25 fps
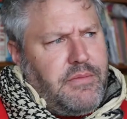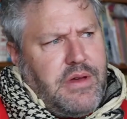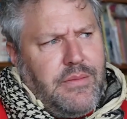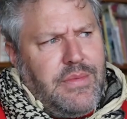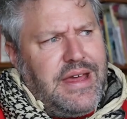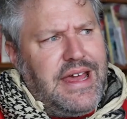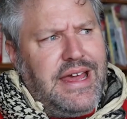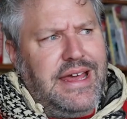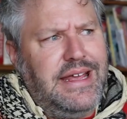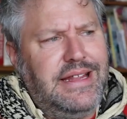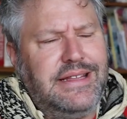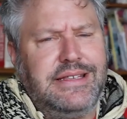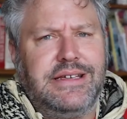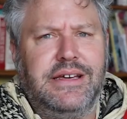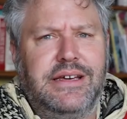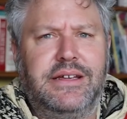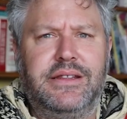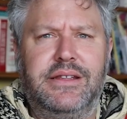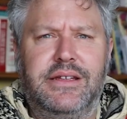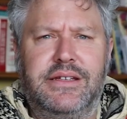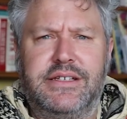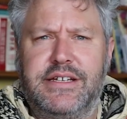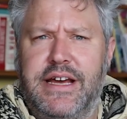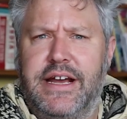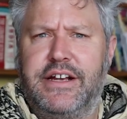and maybe hint
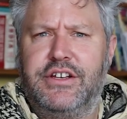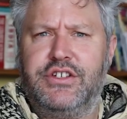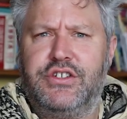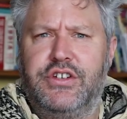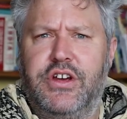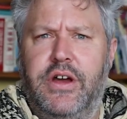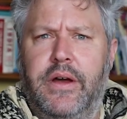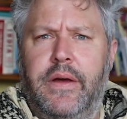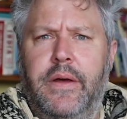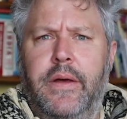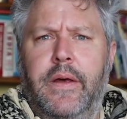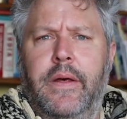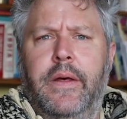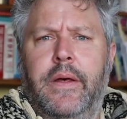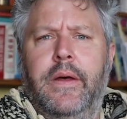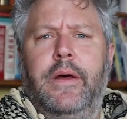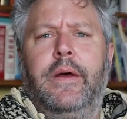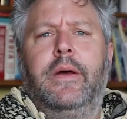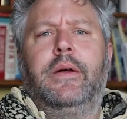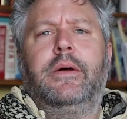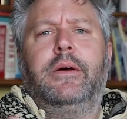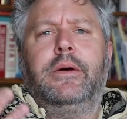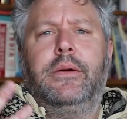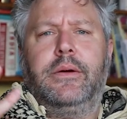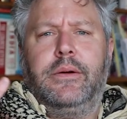at the texture.
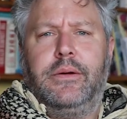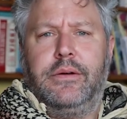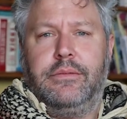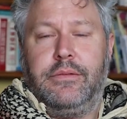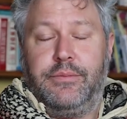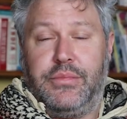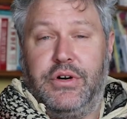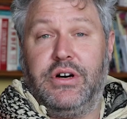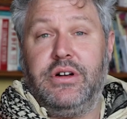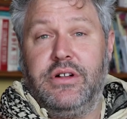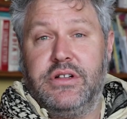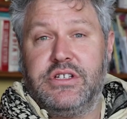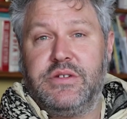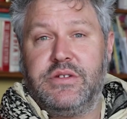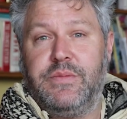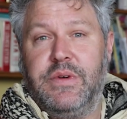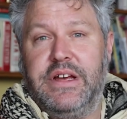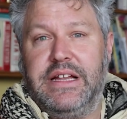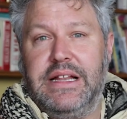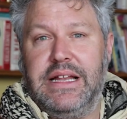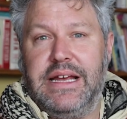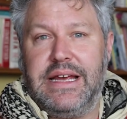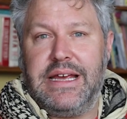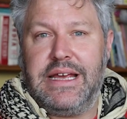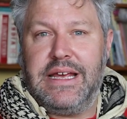But
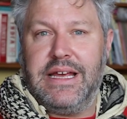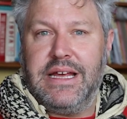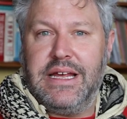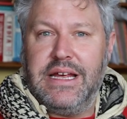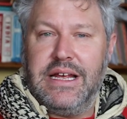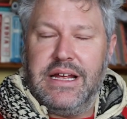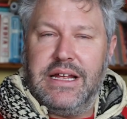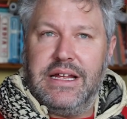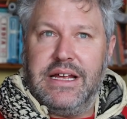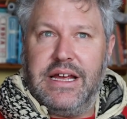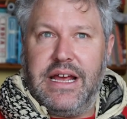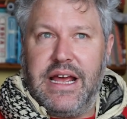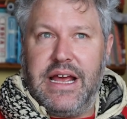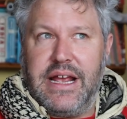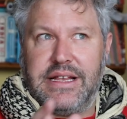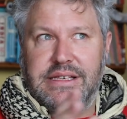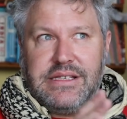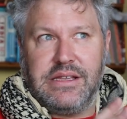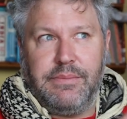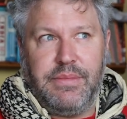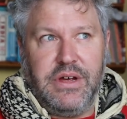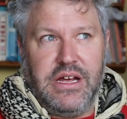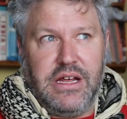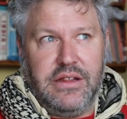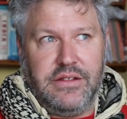ultimately, it's
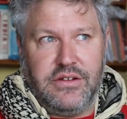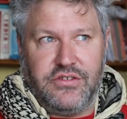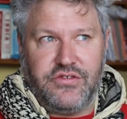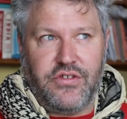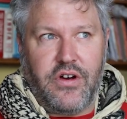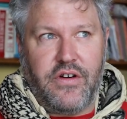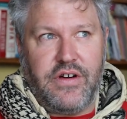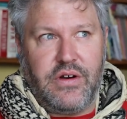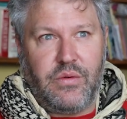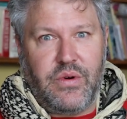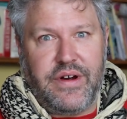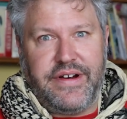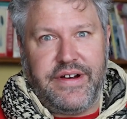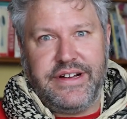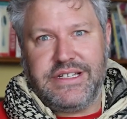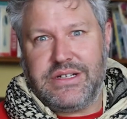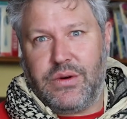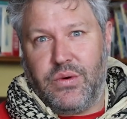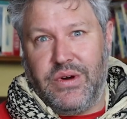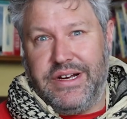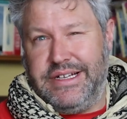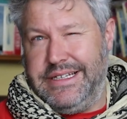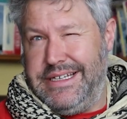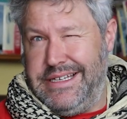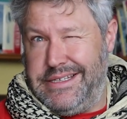the bit of the drawing where it's
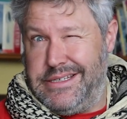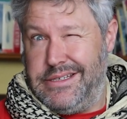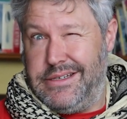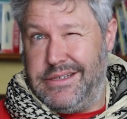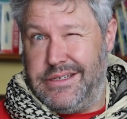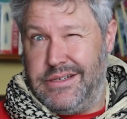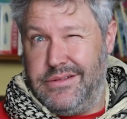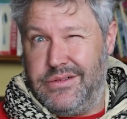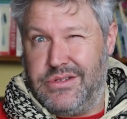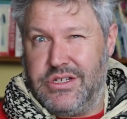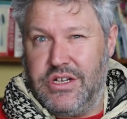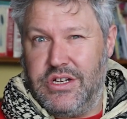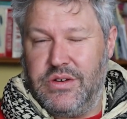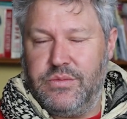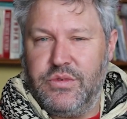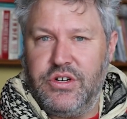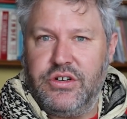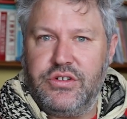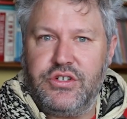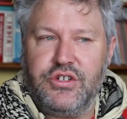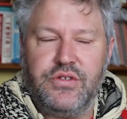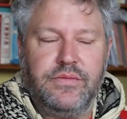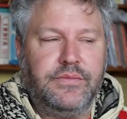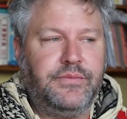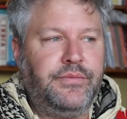quite easy to do too
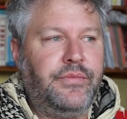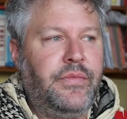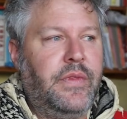much.